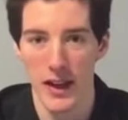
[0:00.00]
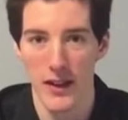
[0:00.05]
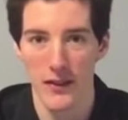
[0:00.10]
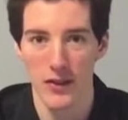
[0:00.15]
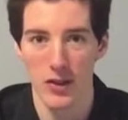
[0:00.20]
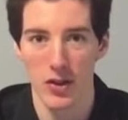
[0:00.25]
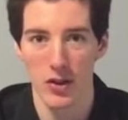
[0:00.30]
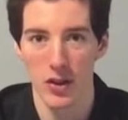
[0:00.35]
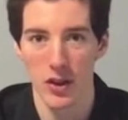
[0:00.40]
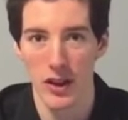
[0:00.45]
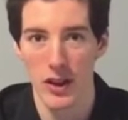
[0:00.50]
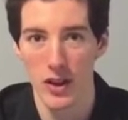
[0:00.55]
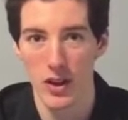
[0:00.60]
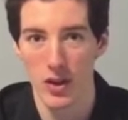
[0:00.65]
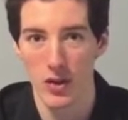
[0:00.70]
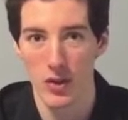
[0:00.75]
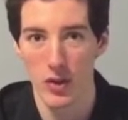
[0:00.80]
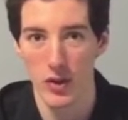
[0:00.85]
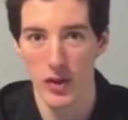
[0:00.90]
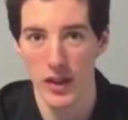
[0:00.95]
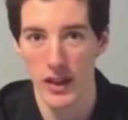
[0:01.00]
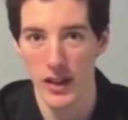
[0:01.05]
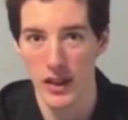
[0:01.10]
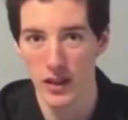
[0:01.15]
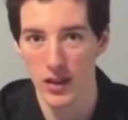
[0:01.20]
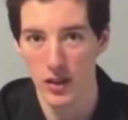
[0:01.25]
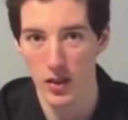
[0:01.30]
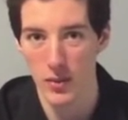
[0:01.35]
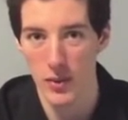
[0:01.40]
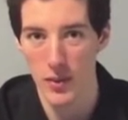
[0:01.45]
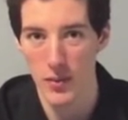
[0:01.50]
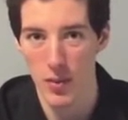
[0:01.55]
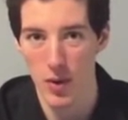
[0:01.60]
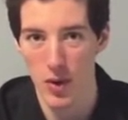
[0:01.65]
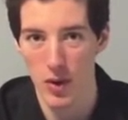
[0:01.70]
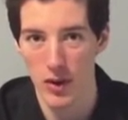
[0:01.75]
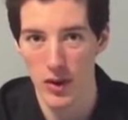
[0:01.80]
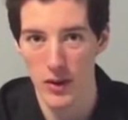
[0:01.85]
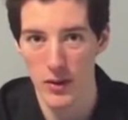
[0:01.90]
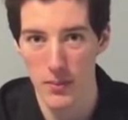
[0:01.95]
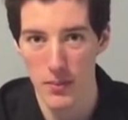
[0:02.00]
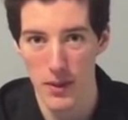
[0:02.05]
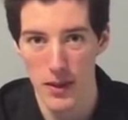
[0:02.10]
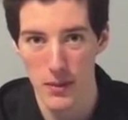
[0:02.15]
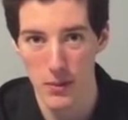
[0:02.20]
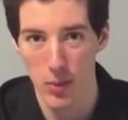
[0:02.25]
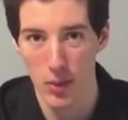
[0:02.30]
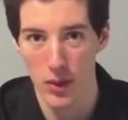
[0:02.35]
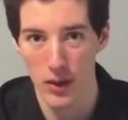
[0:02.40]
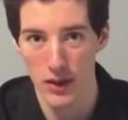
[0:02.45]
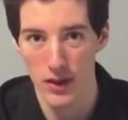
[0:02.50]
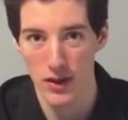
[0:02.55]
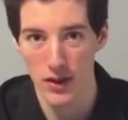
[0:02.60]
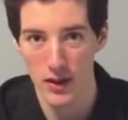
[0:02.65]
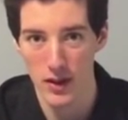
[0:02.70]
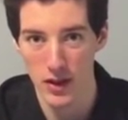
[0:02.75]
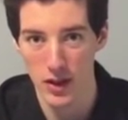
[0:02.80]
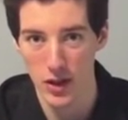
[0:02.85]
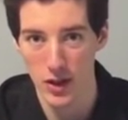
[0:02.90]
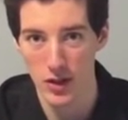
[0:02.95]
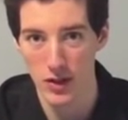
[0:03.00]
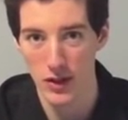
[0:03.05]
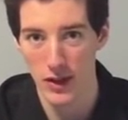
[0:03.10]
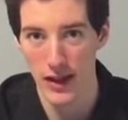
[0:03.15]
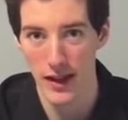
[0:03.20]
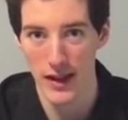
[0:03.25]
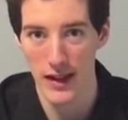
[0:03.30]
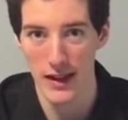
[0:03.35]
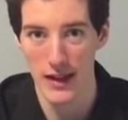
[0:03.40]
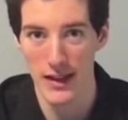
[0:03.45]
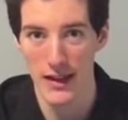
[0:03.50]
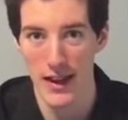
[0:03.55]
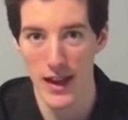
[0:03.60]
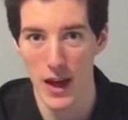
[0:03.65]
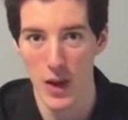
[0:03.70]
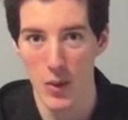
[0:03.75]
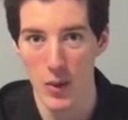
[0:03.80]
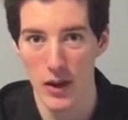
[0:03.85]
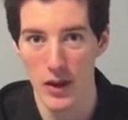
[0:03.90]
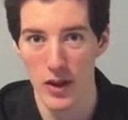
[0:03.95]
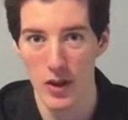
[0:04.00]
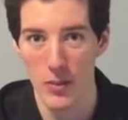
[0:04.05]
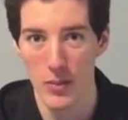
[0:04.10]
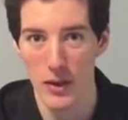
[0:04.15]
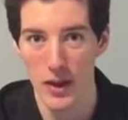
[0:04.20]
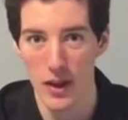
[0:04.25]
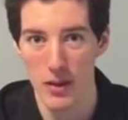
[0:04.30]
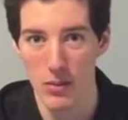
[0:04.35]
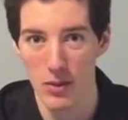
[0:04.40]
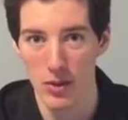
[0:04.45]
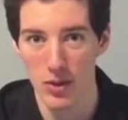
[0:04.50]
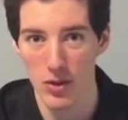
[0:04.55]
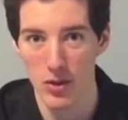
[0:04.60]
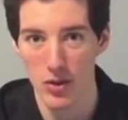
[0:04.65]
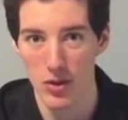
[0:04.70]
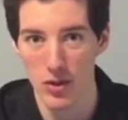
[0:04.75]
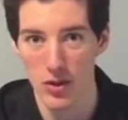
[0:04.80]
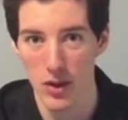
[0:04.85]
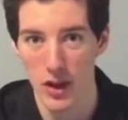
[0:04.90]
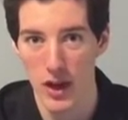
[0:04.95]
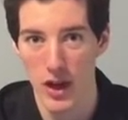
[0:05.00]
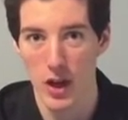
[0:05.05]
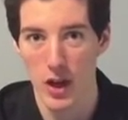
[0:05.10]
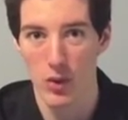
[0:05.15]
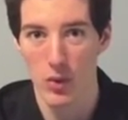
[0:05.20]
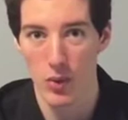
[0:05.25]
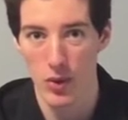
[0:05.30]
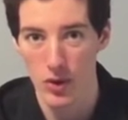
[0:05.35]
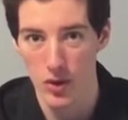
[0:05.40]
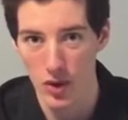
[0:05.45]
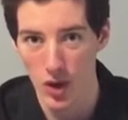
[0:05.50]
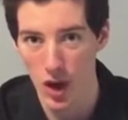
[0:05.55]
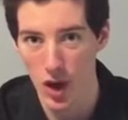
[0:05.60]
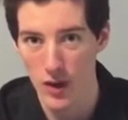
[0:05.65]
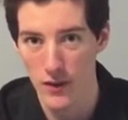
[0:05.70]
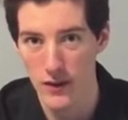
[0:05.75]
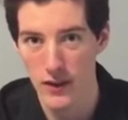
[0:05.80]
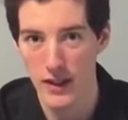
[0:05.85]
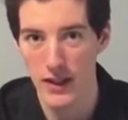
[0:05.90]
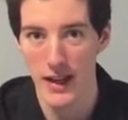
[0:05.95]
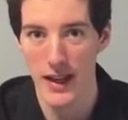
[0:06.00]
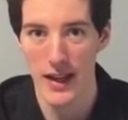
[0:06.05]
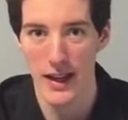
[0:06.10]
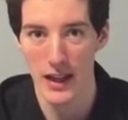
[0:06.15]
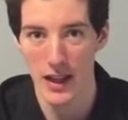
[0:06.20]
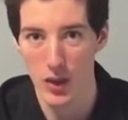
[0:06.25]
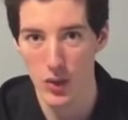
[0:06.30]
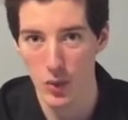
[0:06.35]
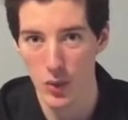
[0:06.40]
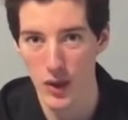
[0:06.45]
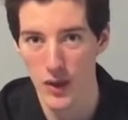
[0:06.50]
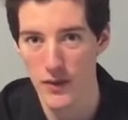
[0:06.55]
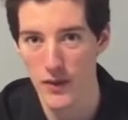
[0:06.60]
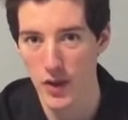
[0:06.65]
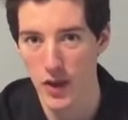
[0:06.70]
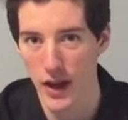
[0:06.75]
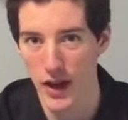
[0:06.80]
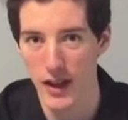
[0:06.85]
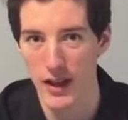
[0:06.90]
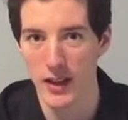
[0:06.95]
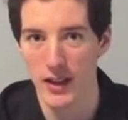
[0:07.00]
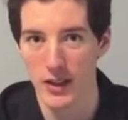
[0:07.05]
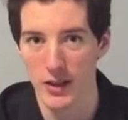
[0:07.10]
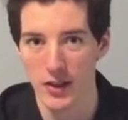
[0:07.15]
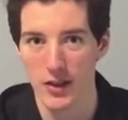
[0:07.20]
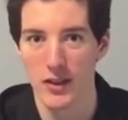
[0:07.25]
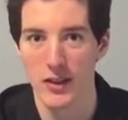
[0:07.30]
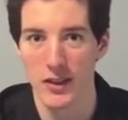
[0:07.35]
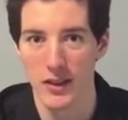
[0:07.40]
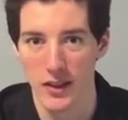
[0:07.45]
have to look into your routine a little bit more and pinpoint the issue, and that way you'll be able to resolve it and get rid of your headaches.